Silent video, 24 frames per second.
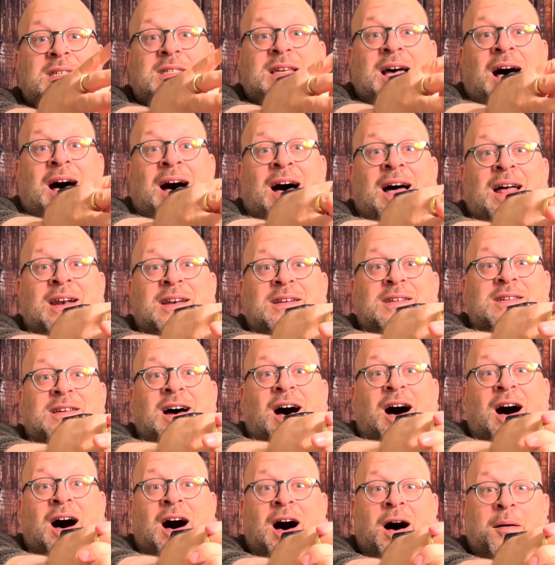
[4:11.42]
on
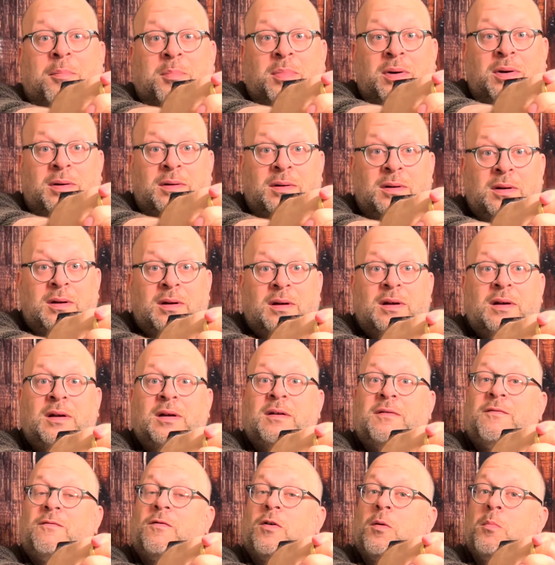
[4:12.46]
top.
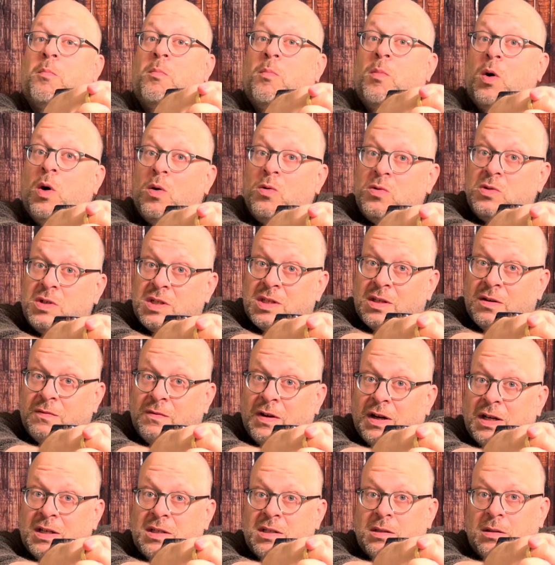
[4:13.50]
For most of
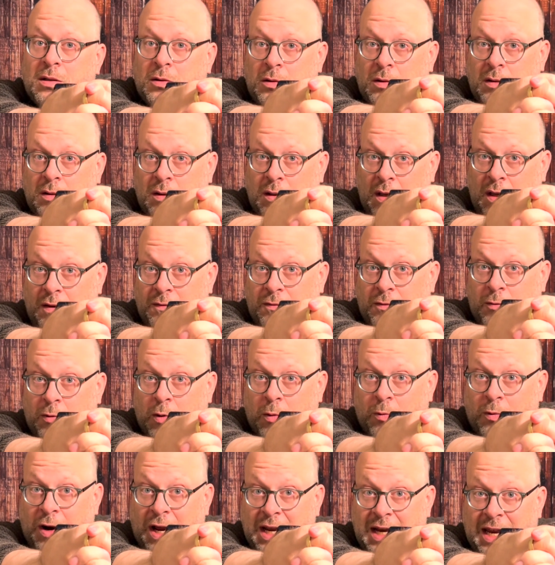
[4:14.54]
us, if we're
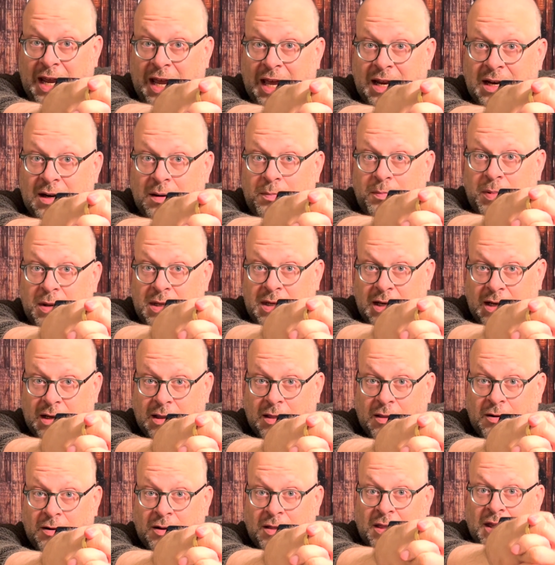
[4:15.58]
right-handed
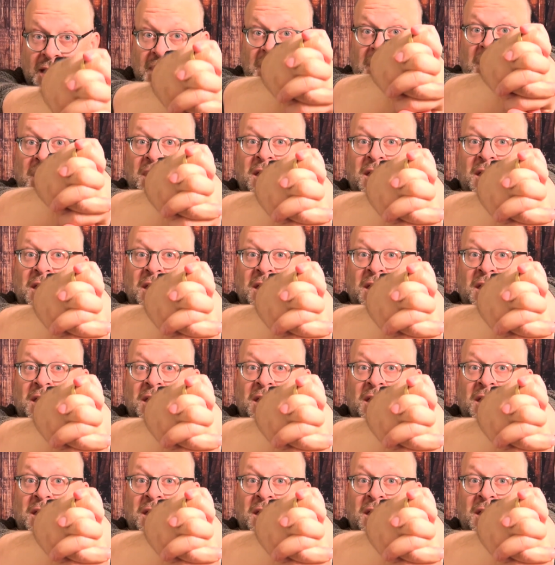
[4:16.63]
particularly,